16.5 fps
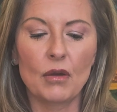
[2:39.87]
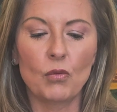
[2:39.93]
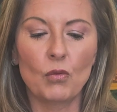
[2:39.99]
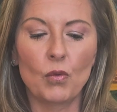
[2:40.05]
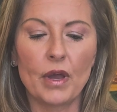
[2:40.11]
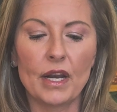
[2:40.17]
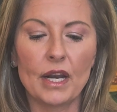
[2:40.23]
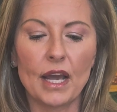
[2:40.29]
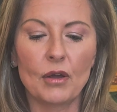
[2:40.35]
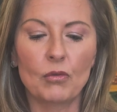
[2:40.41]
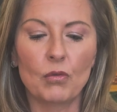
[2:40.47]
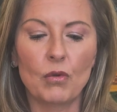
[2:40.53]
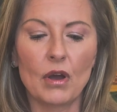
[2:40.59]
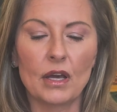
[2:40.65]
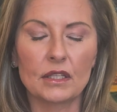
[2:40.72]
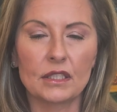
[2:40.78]
when I
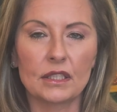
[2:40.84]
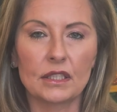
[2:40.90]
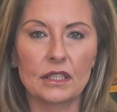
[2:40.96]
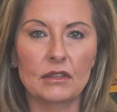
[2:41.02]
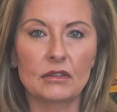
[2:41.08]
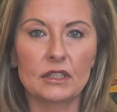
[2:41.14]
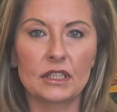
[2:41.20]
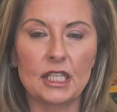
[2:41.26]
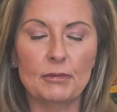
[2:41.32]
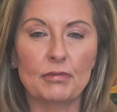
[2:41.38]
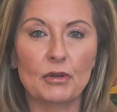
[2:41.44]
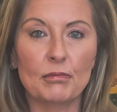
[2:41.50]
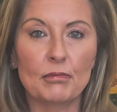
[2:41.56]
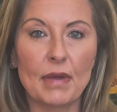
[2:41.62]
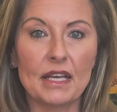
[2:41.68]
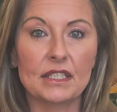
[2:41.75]
want a little
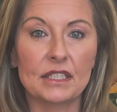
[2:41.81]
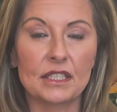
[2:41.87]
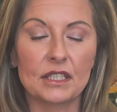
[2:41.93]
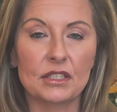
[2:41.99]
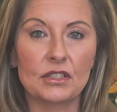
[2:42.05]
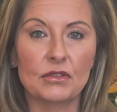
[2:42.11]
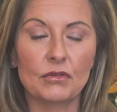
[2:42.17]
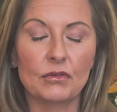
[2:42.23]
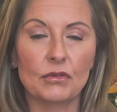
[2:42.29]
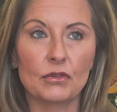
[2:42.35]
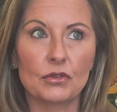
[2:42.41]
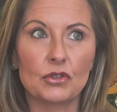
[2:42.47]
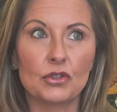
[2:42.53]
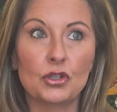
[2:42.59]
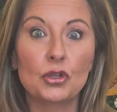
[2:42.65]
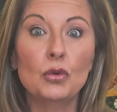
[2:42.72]
deeper message
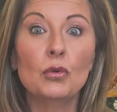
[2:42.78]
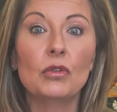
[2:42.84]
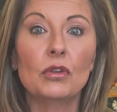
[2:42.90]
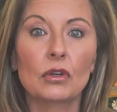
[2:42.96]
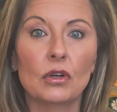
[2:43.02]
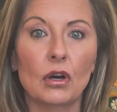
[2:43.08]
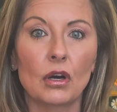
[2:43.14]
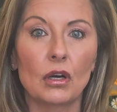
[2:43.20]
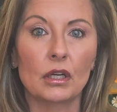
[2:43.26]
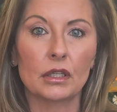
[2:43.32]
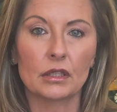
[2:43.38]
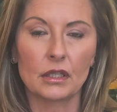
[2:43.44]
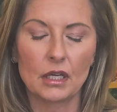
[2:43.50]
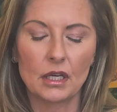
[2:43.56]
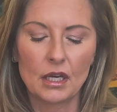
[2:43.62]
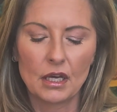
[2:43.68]
to the
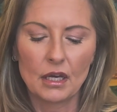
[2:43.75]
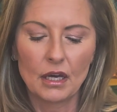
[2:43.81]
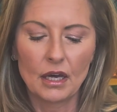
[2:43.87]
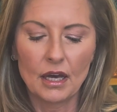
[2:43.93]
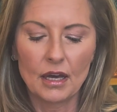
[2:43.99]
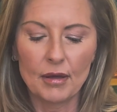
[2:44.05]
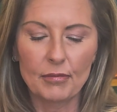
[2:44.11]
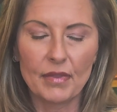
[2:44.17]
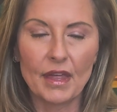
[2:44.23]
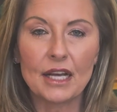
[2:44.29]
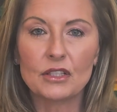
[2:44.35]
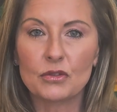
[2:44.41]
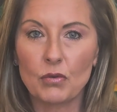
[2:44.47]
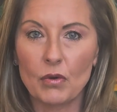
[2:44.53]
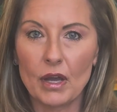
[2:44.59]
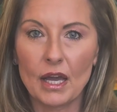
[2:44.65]
card.
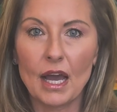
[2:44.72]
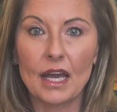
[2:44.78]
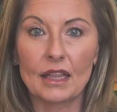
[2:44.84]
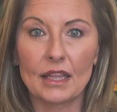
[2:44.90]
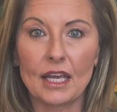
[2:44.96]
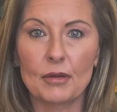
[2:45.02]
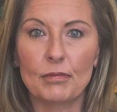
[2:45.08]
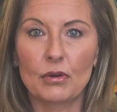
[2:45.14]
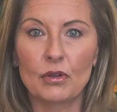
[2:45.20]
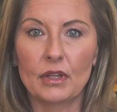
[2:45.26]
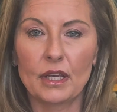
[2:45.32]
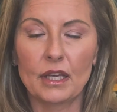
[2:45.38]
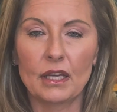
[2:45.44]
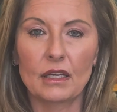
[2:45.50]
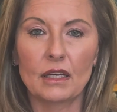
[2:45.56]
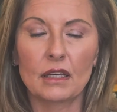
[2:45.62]
That's why I like
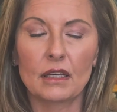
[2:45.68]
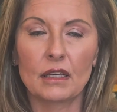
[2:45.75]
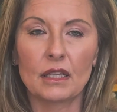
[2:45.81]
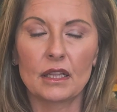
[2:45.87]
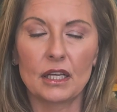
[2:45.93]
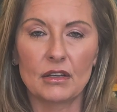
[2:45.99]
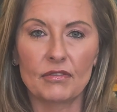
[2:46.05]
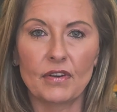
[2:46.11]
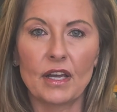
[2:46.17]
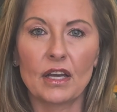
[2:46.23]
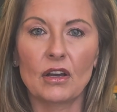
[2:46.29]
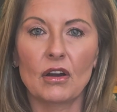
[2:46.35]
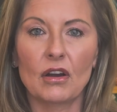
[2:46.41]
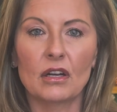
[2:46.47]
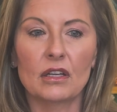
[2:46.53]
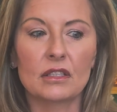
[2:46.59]
pulling clarifying
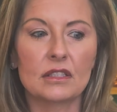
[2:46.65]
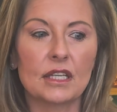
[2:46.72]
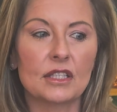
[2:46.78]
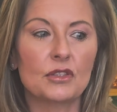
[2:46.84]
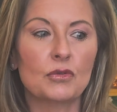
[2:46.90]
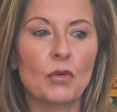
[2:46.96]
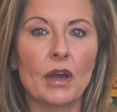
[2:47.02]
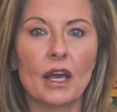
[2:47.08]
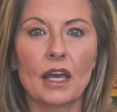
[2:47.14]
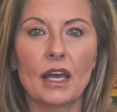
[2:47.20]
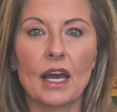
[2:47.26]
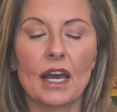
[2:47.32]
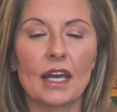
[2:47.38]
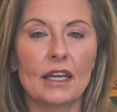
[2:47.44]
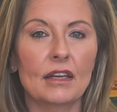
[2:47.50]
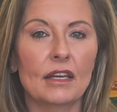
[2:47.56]
cards. That's why
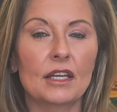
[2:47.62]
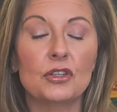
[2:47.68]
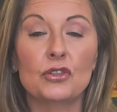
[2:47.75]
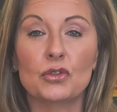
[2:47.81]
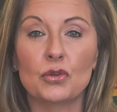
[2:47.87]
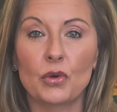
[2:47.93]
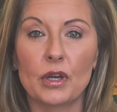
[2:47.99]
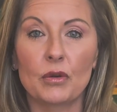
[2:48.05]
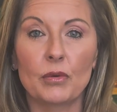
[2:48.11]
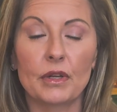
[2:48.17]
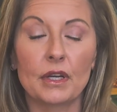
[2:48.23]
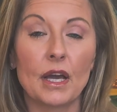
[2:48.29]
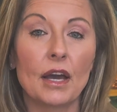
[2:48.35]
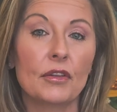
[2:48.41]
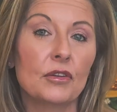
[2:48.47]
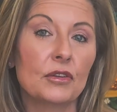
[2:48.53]
I enjoy
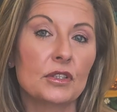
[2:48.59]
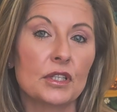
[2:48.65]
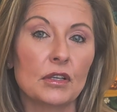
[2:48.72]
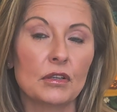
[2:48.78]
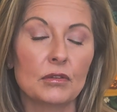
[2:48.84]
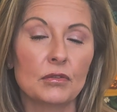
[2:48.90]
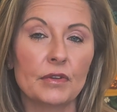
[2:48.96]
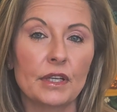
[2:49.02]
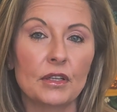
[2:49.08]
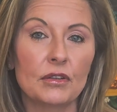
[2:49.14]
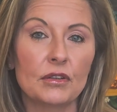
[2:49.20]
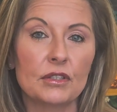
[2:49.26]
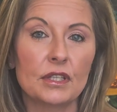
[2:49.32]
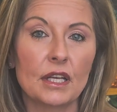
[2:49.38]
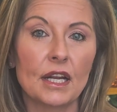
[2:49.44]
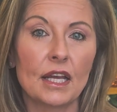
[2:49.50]
when other tarot
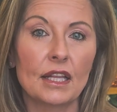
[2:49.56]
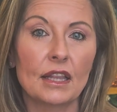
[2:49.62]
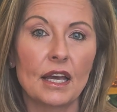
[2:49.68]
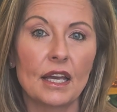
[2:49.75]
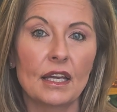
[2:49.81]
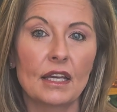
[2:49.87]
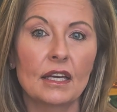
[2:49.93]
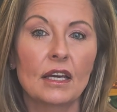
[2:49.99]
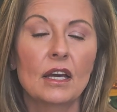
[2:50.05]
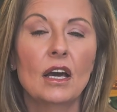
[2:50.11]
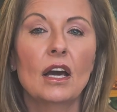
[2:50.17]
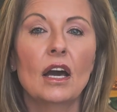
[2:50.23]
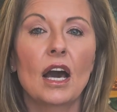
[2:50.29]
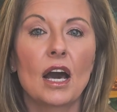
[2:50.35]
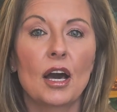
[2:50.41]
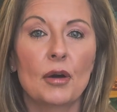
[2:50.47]
readers that I like
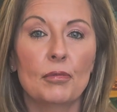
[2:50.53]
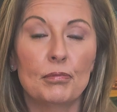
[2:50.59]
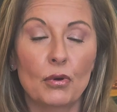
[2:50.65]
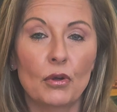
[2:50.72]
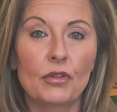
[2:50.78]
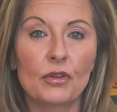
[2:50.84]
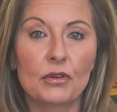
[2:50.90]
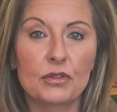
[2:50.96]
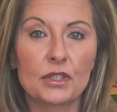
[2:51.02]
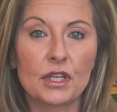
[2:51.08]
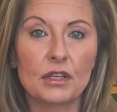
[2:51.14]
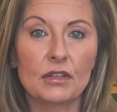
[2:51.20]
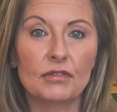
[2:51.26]
pull those